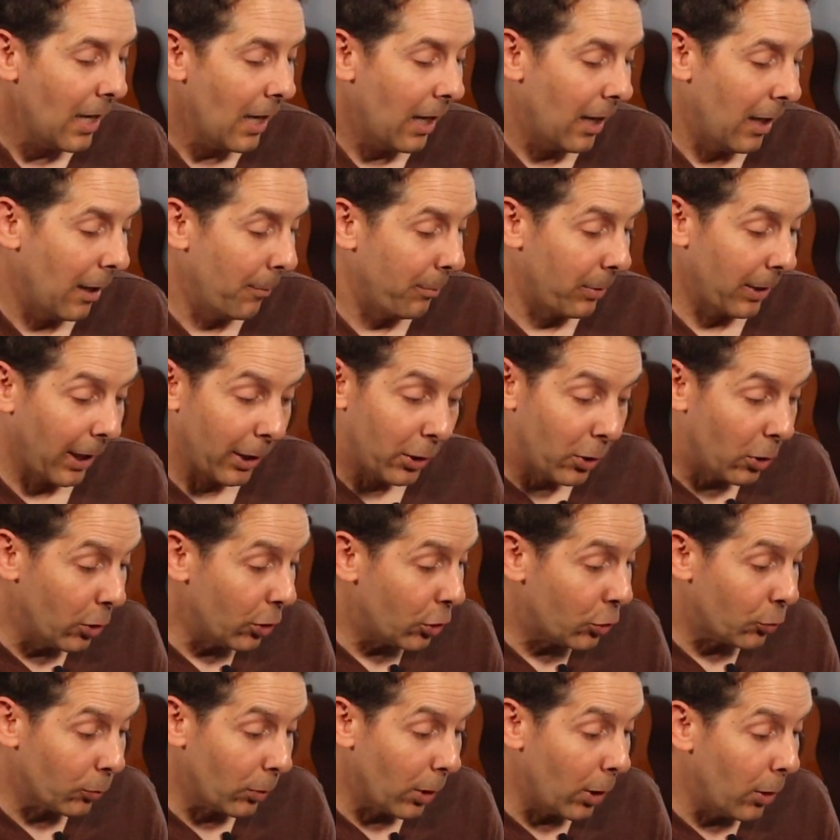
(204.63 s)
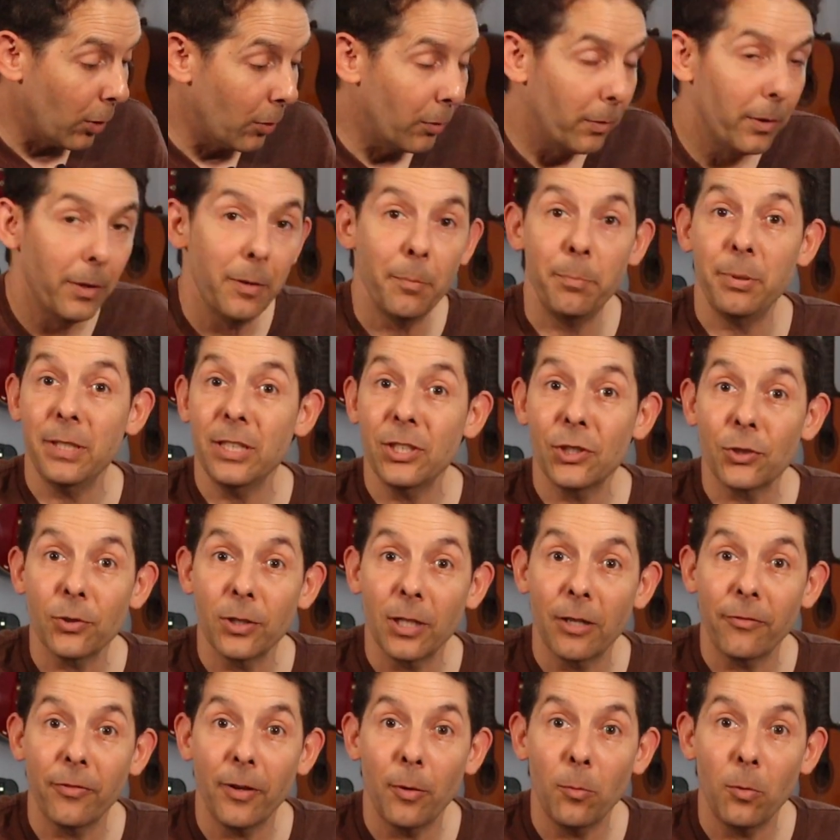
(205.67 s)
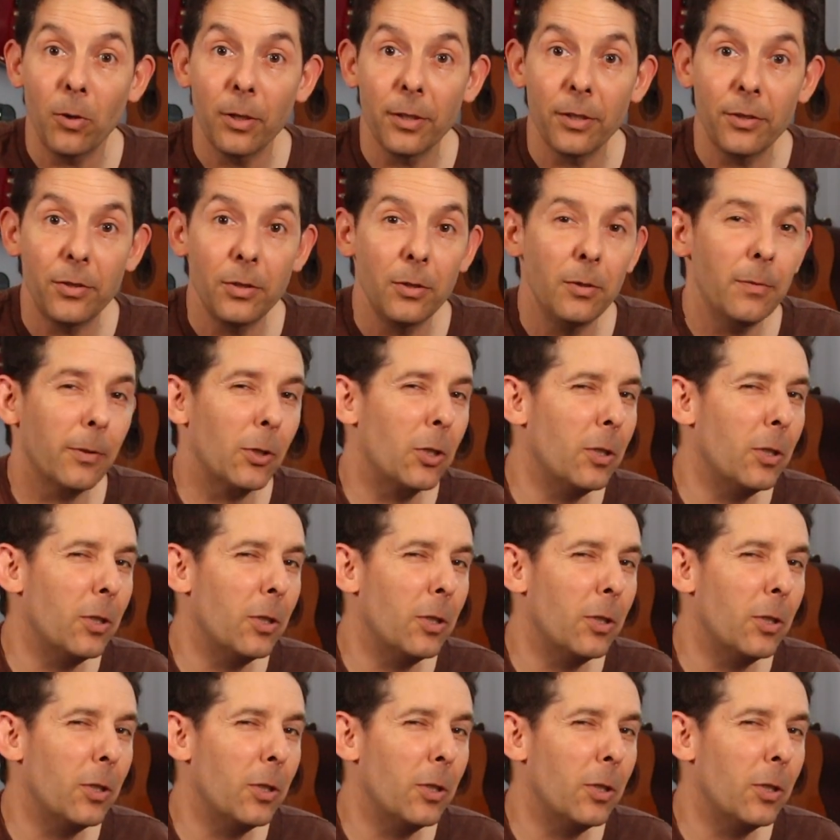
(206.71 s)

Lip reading: but I could drone the B string if I wanted to.